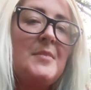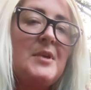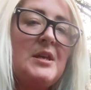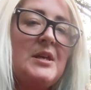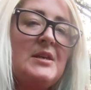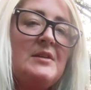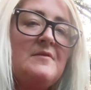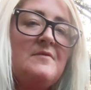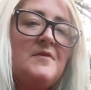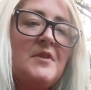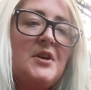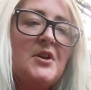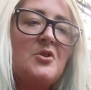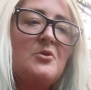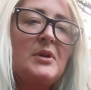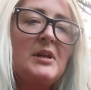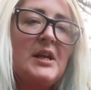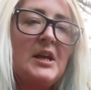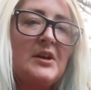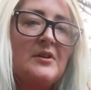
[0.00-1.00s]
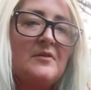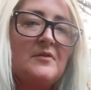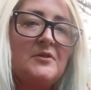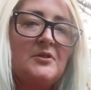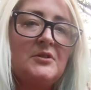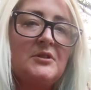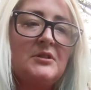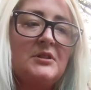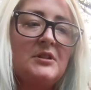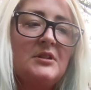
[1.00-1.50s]
be very
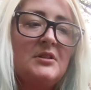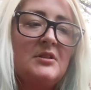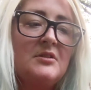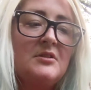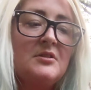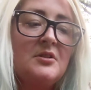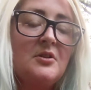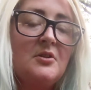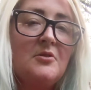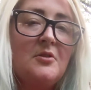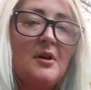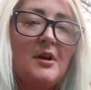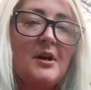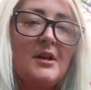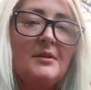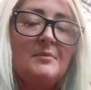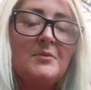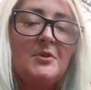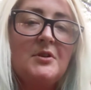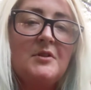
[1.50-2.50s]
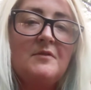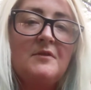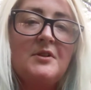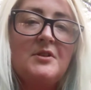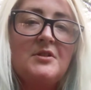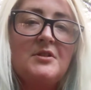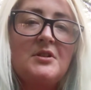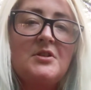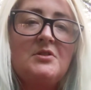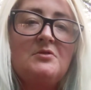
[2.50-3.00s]
careful. So I am going to
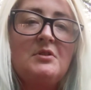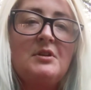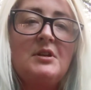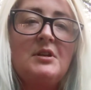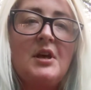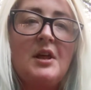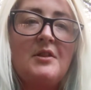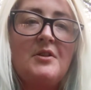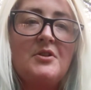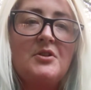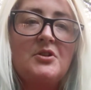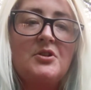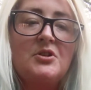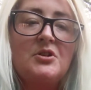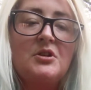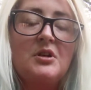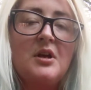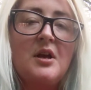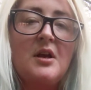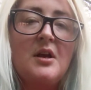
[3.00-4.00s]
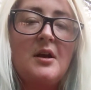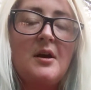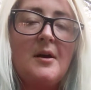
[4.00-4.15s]
eventually do another